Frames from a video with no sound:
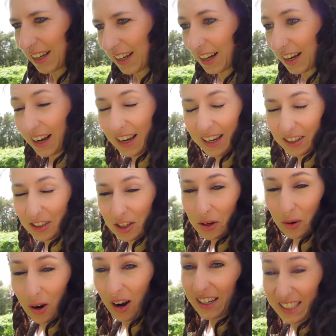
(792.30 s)
I had
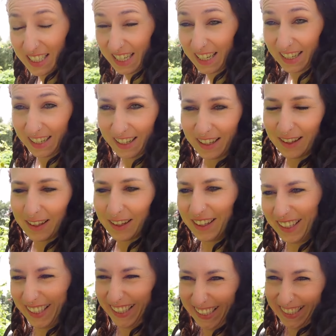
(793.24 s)
no idea.
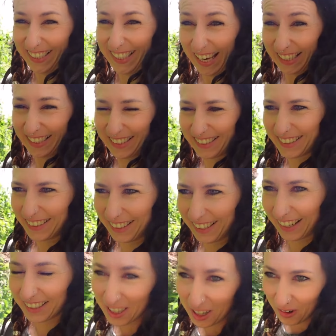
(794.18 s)
Get it? I
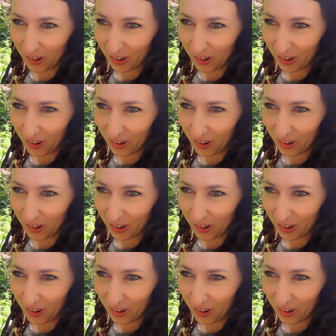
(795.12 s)
had no